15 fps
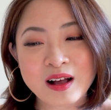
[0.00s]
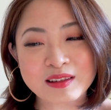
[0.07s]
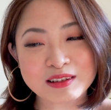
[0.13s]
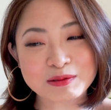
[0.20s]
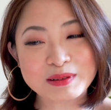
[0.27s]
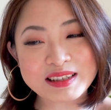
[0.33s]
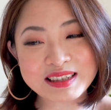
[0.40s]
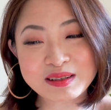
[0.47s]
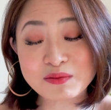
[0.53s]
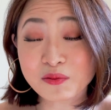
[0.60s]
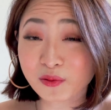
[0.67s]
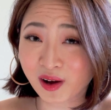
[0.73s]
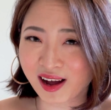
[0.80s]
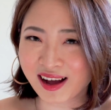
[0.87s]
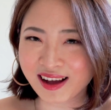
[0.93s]
the reason
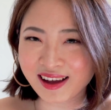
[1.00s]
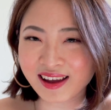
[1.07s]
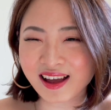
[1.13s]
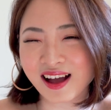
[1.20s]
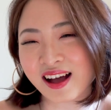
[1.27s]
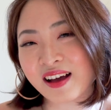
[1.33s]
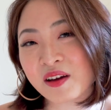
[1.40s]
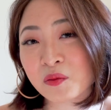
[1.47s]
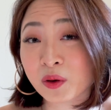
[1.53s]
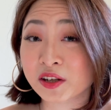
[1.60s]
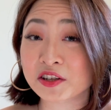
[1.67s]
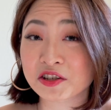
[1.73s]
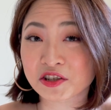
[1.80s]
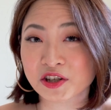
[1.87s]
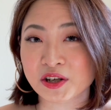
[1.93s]
why I
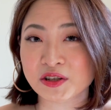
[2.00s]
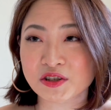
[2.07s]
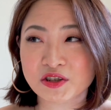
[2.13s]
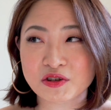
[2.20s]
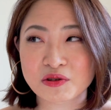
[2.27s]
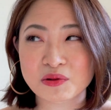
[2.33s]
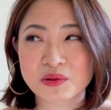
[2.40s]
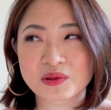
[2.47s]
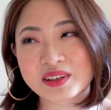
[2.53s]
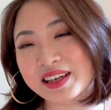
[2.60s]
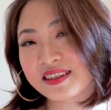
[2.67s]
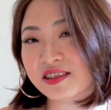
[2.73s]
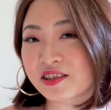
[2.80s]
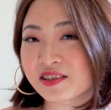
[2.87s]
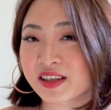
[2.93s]
wanted to turn to
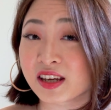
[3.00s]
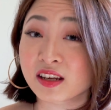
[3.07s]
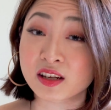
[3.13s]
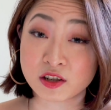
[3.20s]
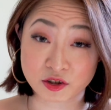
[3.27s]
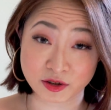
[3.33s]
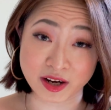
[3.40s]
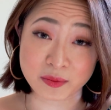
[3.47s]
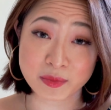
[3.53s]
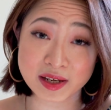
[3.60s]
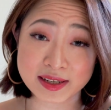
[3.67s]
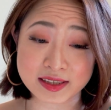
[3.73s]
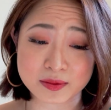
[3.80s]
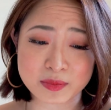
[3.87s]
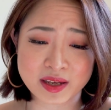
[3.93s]
laser skincare treatment
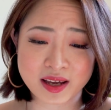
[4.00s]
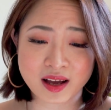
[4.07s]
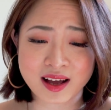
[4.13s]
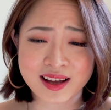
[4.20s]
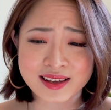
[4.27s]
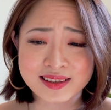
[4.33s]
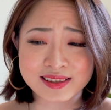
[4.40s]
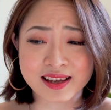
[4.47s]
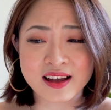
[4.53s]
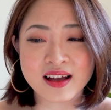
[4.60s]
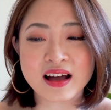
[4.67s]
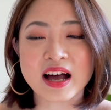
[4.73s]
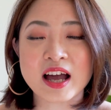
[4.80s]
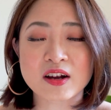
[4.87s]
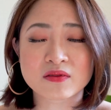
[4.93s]
is because
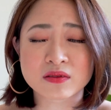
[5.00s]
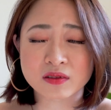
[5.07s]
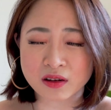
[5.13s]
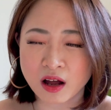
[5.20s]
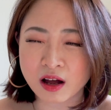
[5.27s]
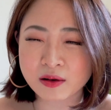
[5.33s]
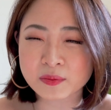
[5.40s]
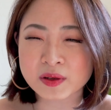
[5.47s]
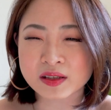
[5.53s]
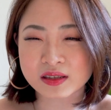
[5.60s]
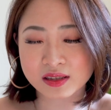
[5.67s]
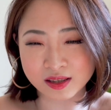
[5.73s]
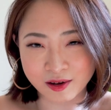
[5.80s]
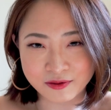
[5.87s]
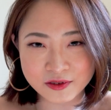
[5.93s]
I have long been
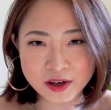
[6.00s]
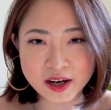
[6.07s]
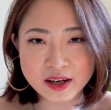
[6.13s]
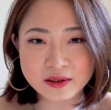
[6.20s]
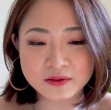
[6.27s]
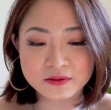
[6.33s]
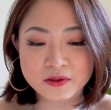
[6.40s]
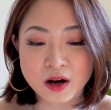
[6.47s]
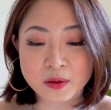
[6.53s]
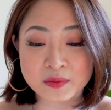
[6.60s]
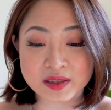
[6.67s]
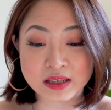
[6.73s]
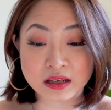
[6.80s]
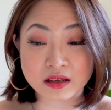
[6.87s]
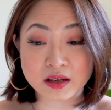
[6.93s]
suffering from
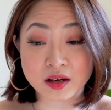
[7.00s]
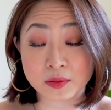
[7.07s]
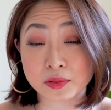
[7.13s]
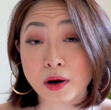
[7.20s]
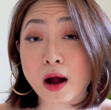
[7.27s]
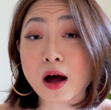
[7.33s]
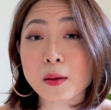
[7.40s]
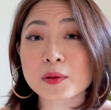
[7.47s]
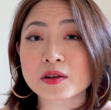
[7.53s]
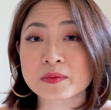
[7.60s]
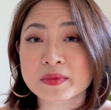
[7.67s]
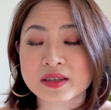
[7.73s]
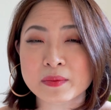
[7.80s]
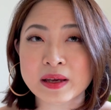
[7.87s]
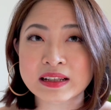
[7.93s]
skincare
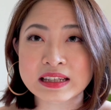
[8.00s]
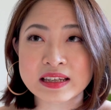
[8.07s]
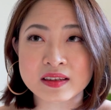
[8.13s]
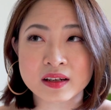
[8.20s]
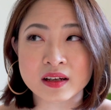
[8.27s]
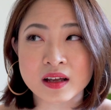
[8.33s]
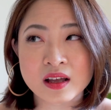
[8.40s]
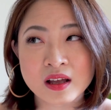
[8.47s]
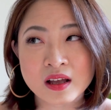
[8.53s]
problems, mainly the